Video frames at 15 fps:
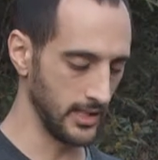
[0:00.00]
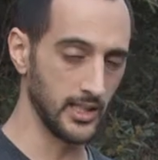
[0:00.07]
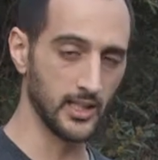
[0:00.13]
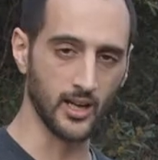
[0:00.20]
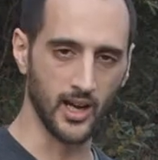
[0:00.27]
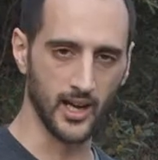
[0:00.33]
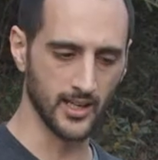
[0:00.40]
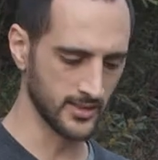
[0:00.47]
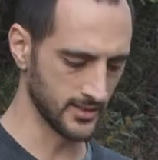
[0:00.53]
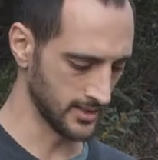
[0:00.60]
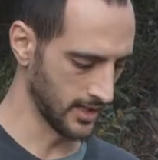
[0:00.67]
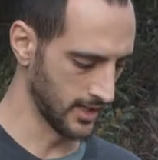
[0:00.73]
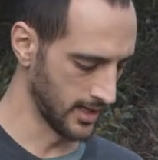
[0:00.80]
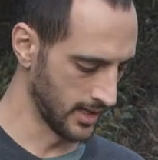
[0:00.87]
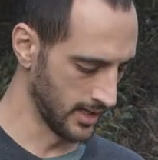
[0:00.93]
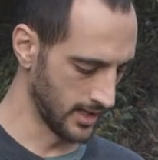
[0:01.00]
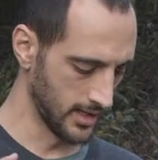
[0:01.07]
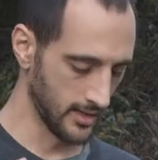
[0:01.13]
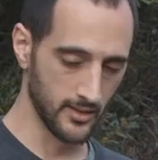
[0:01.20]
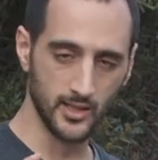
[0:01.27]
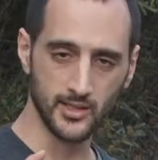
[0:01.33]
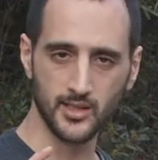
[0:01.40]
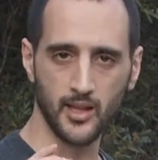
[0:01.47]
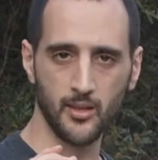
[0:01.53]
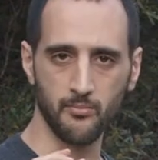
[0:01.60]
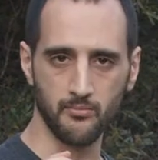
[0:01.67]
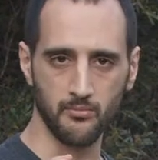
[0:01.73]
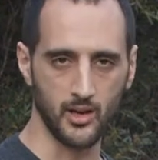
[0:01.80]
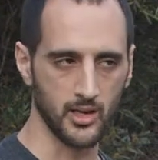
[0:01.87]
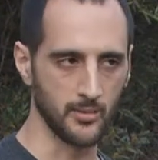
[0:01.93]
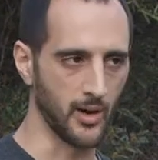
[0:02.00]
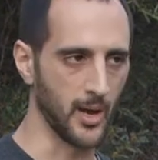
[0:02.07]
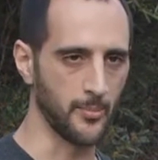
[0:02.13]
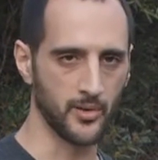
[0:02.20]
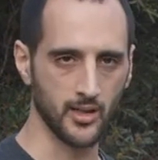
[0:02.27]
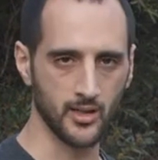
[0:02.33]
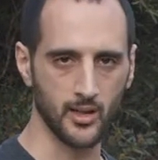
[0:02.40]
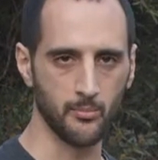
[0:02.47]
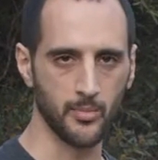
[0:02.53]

E-kinds. These are, in my opinion,